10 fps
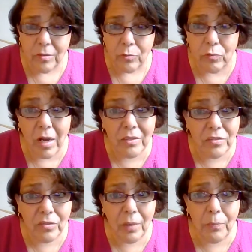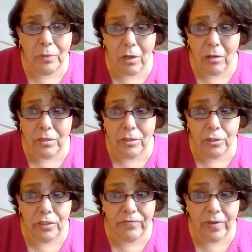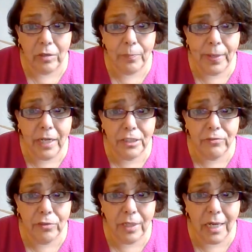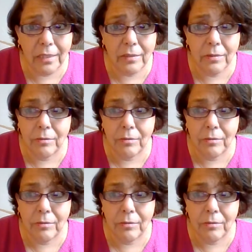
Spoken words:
Roz stumbled on until she found a patch of ground